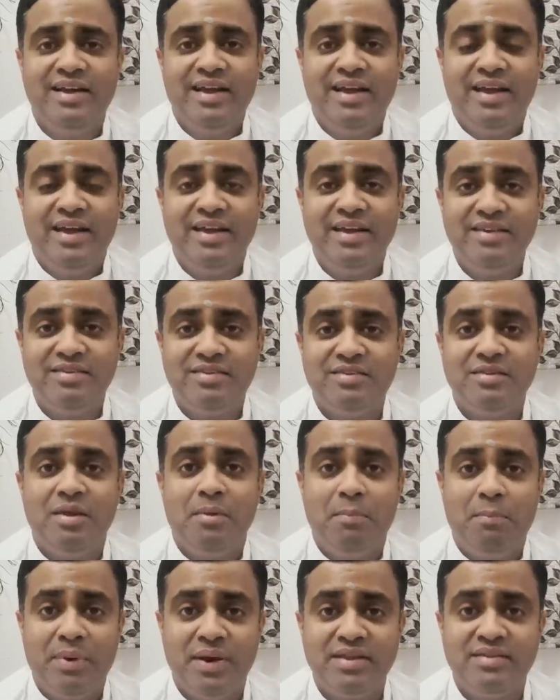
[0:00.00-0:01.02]
his
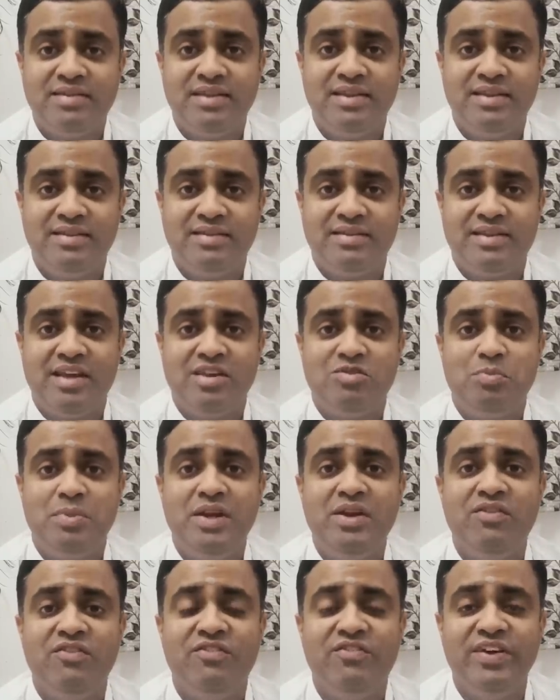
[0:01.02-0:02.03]
presence has
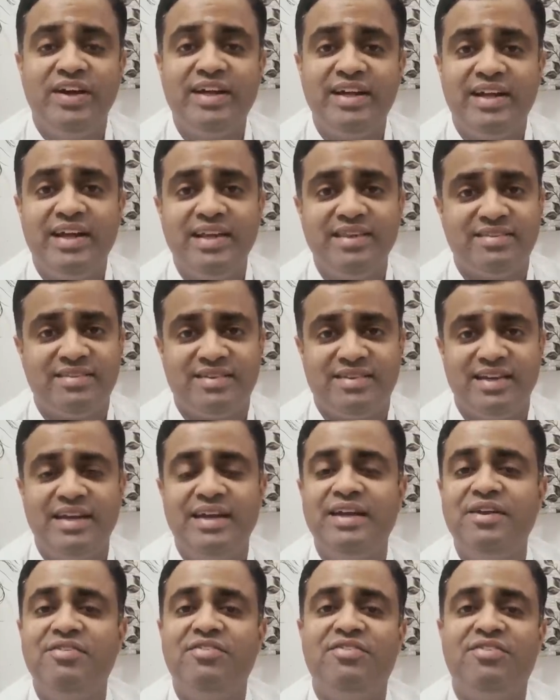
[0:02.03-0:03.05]
been witnessed in
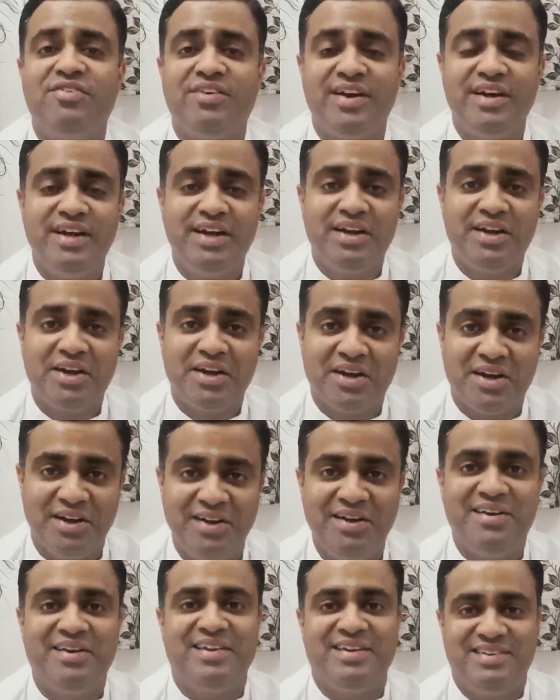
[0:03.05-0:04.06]
different
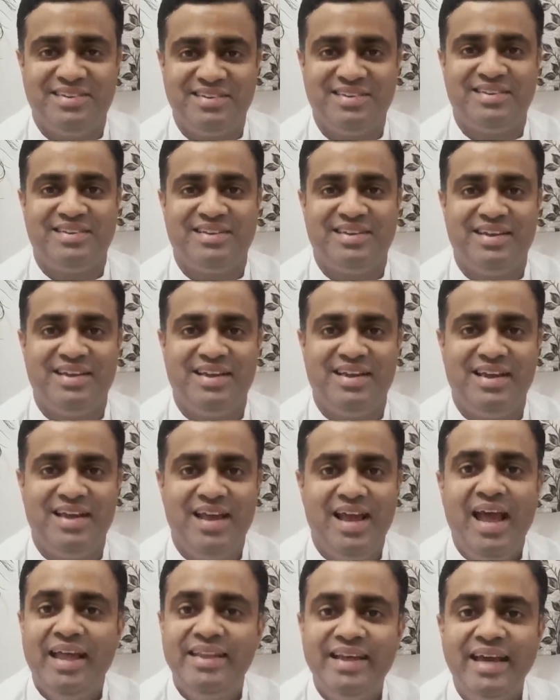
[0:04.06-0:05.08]
countries.
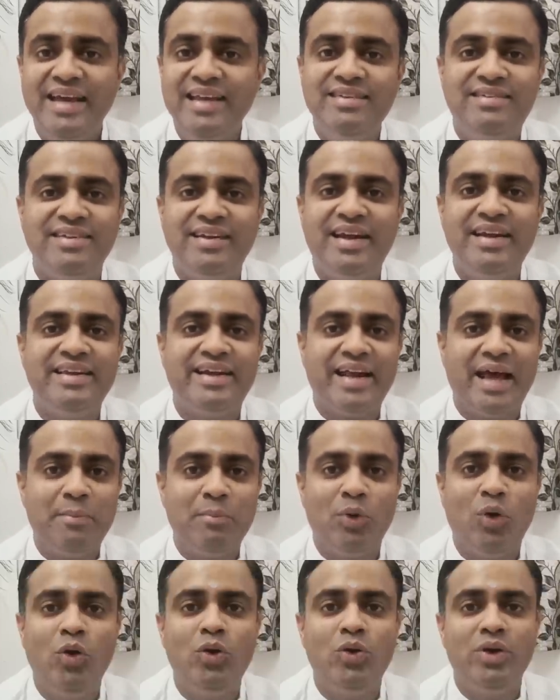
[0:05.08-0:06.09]
The incident that I am
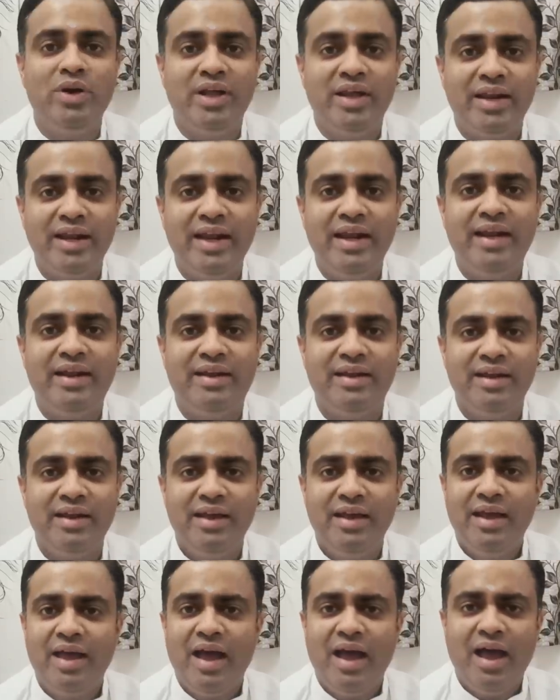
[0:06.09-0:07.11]
going to narrate
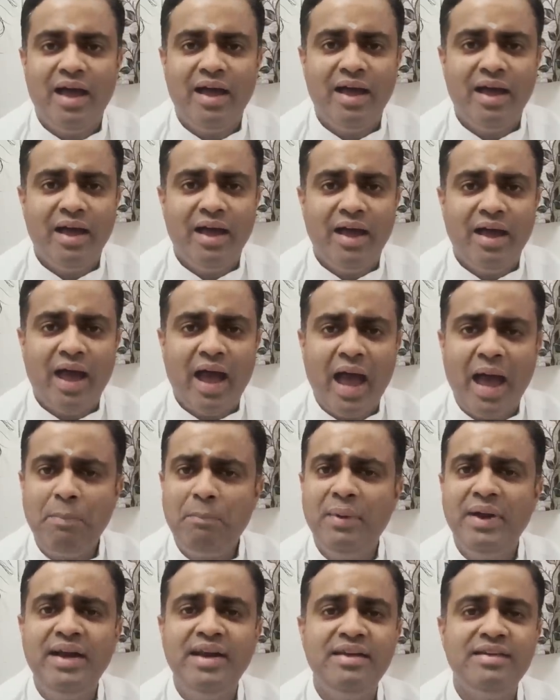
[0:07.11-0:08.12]

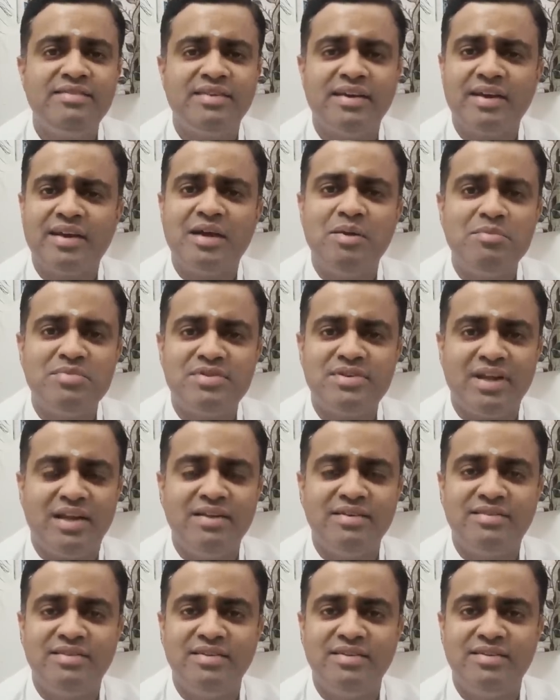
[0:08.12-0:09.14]
happened in
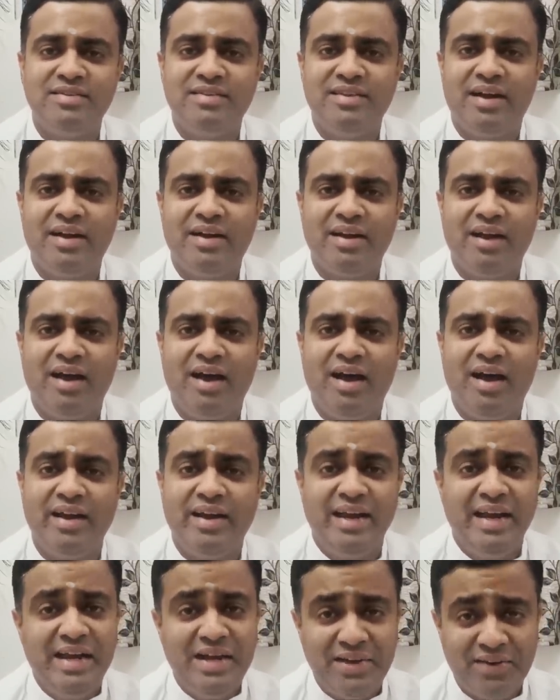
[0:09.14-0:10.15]
circumstances that are
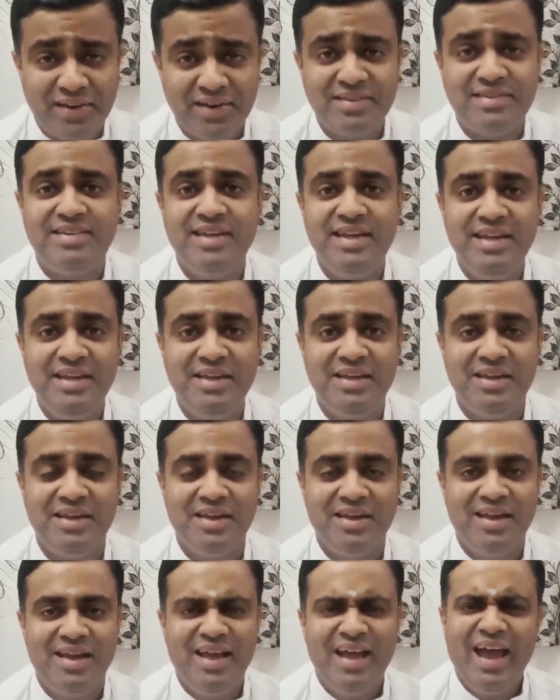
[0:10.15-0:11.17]
interesting
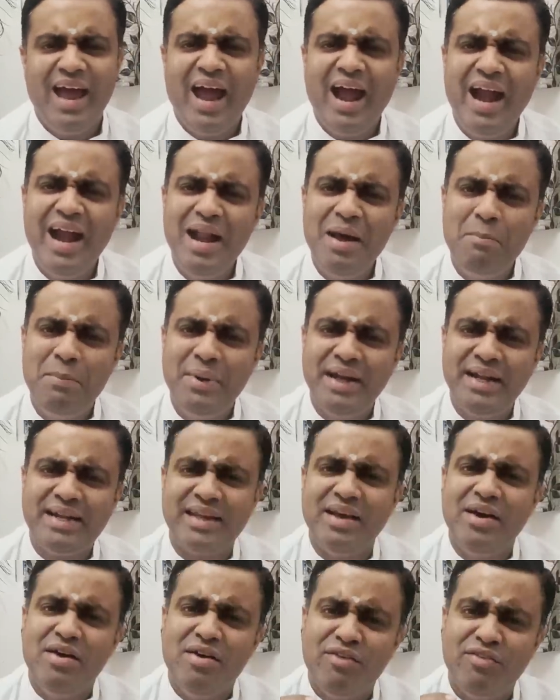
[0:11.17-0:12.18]
and a
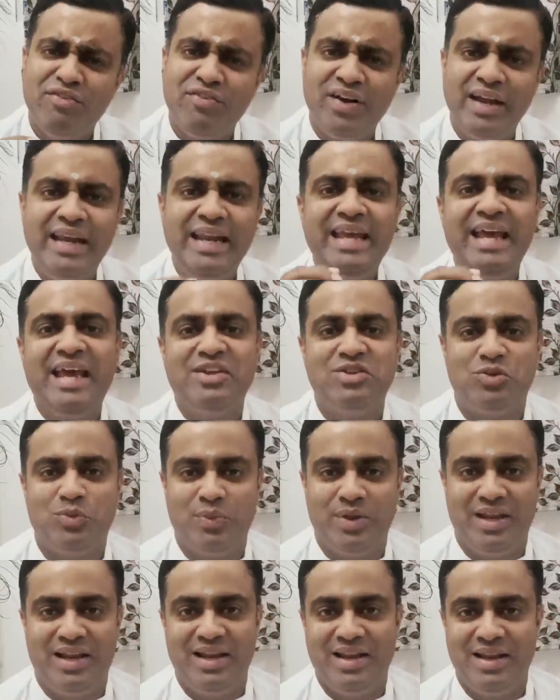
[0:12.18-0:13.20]
bit funny as
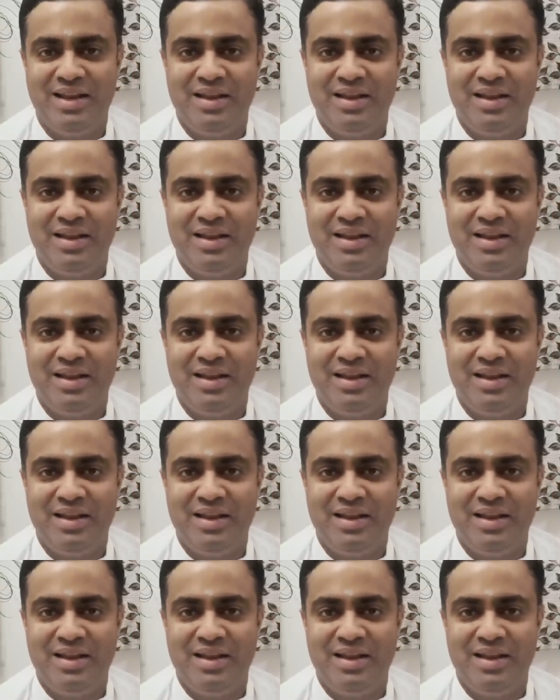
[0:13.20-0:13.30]
well.